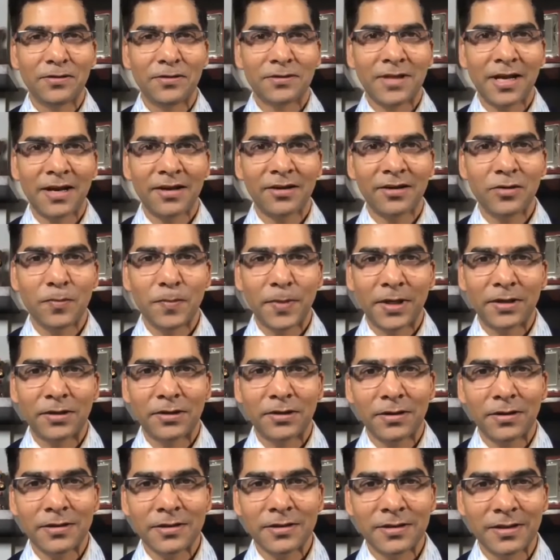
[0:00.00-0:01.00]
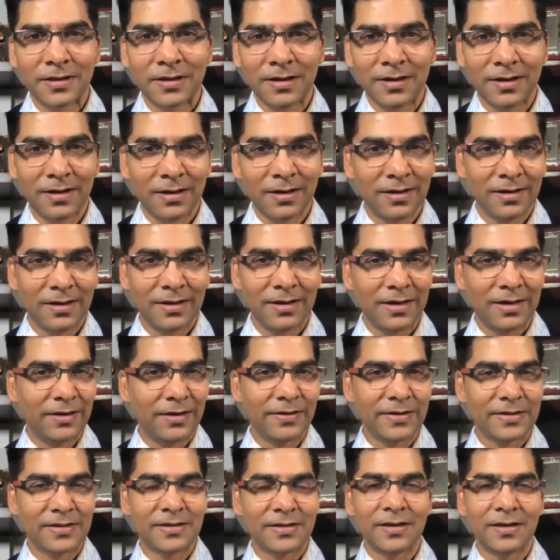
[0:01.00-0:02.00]
Thank you, Paritosh. It
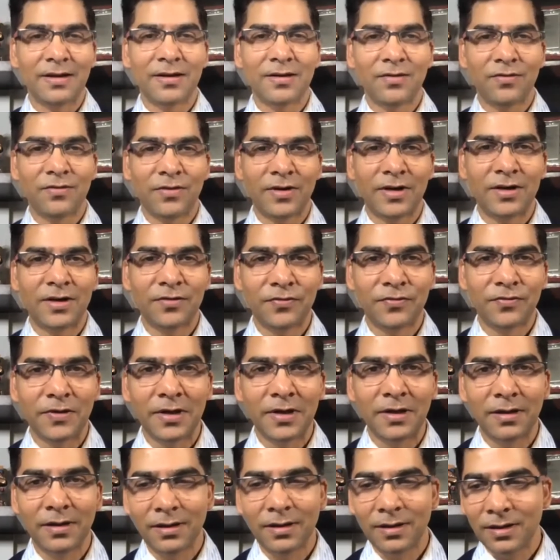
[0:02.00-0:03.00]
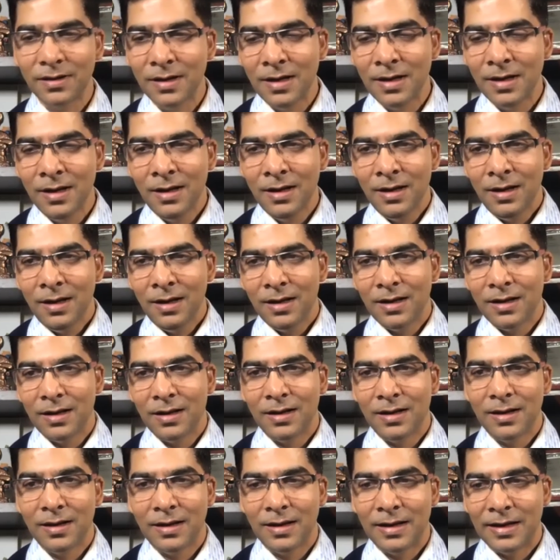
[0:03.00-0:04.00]
is wonderful
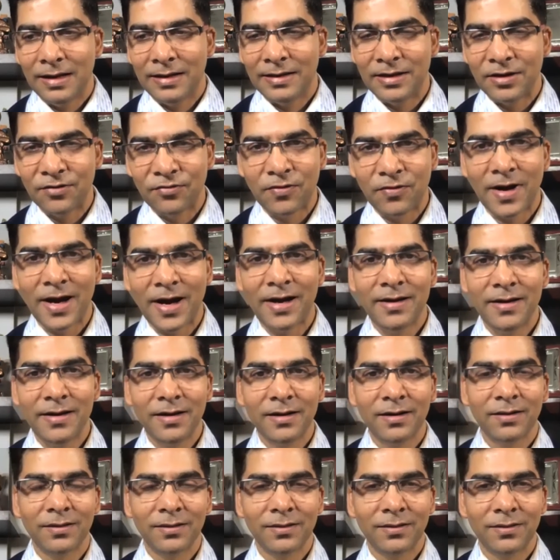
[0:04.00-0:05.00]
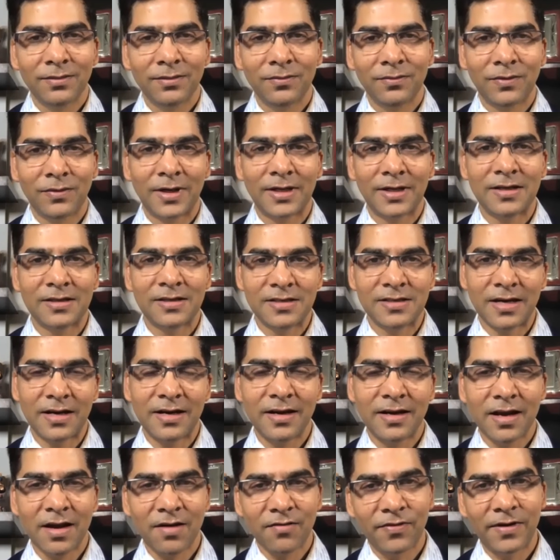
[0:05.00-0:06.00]
in defining what the
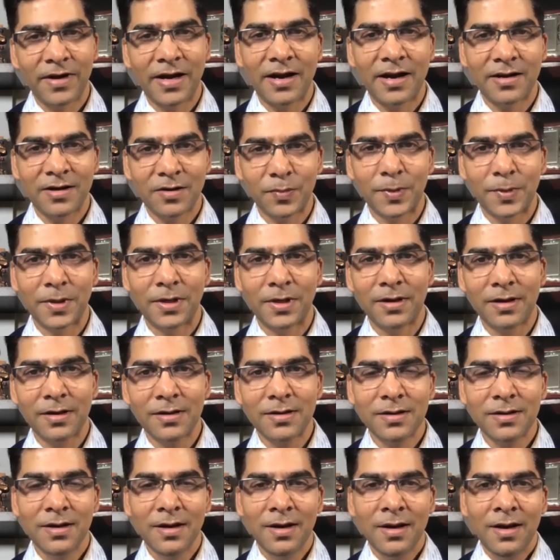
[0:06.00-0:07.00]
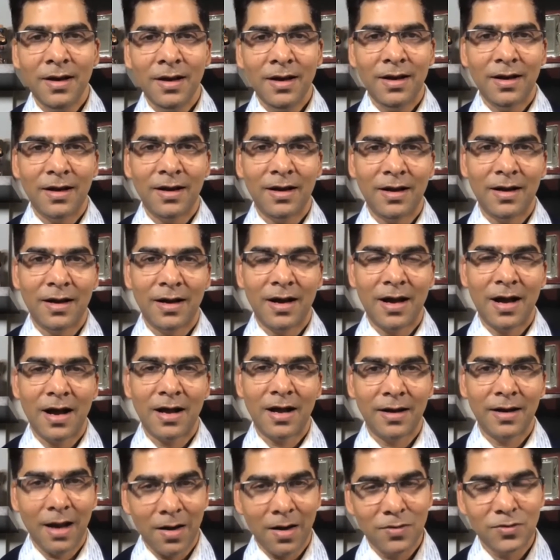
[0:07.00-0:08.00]
journey of an entrepreneur
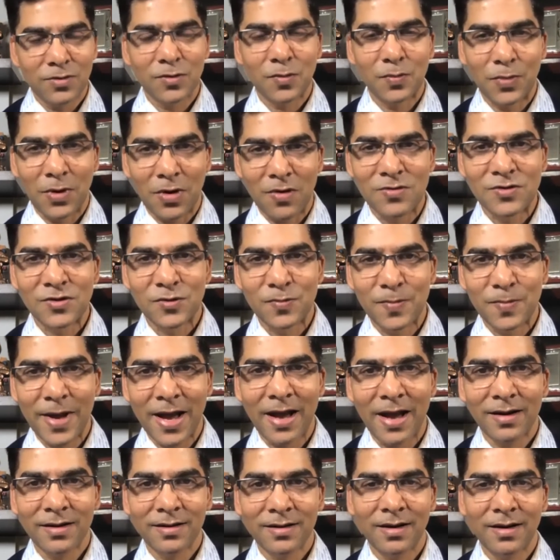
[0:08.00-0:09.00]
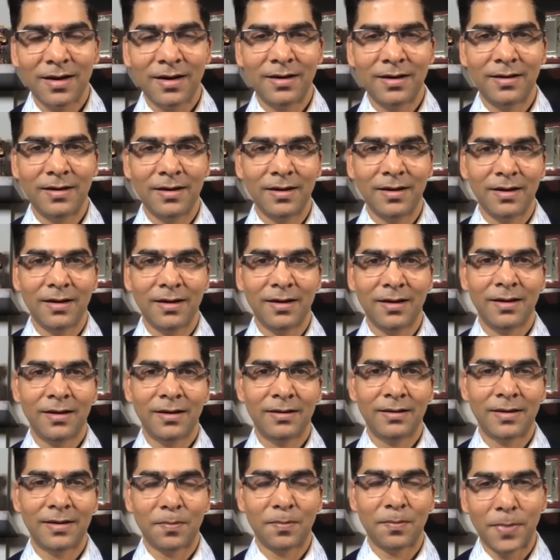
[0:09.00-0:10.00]
and how to bounce back and
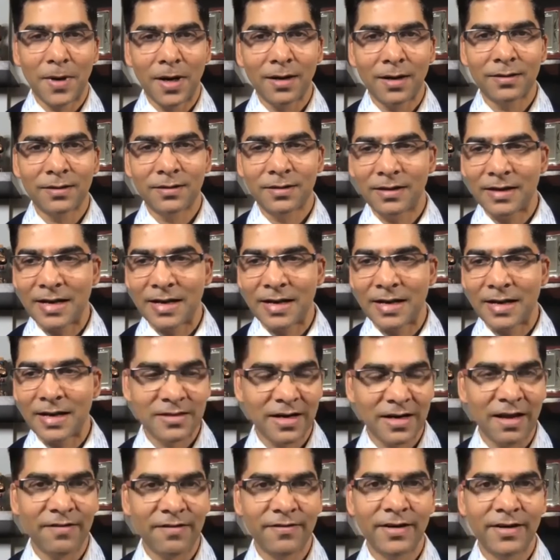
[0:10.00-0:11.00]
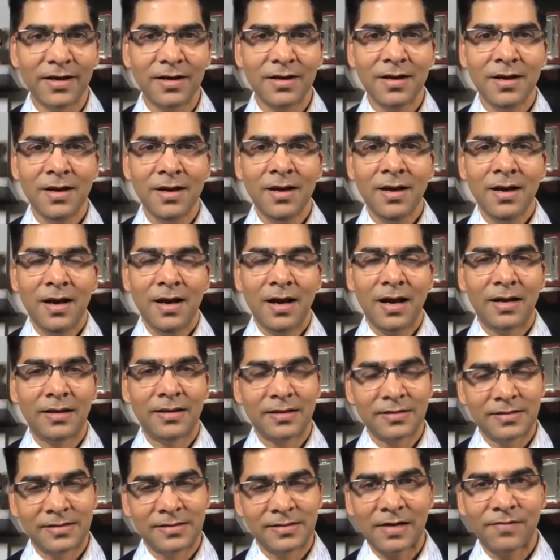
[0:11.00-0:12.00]
the path less travel and the
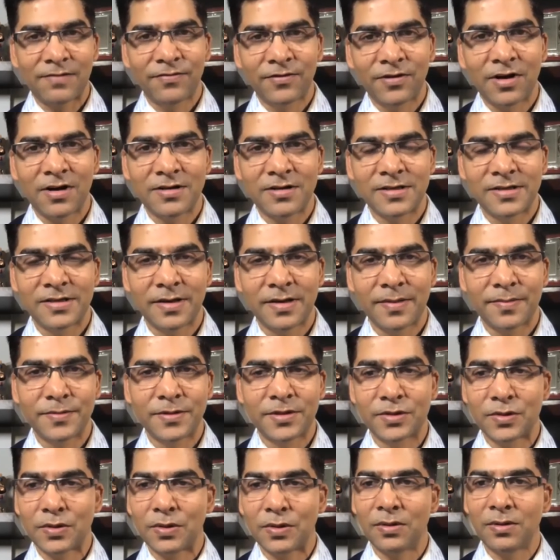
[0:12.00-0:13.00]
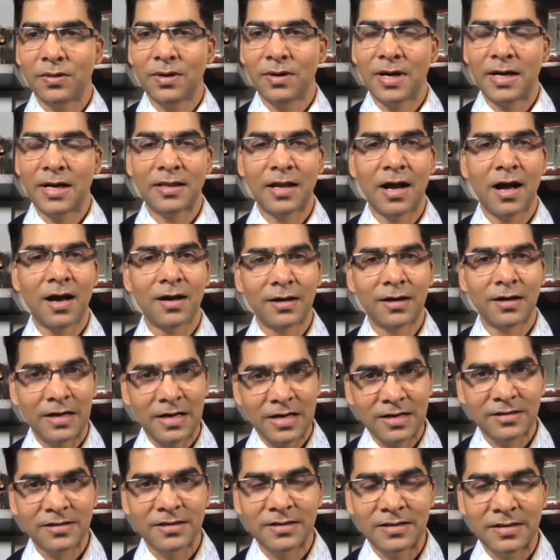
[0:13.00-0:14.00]
self concept. So and the
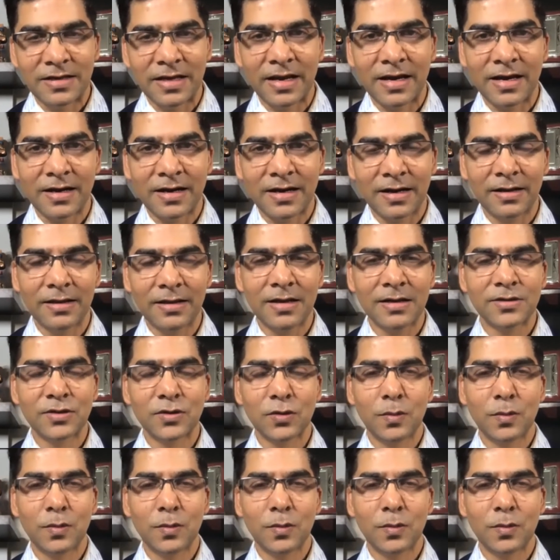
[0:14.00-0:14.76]
organization DNA. There are so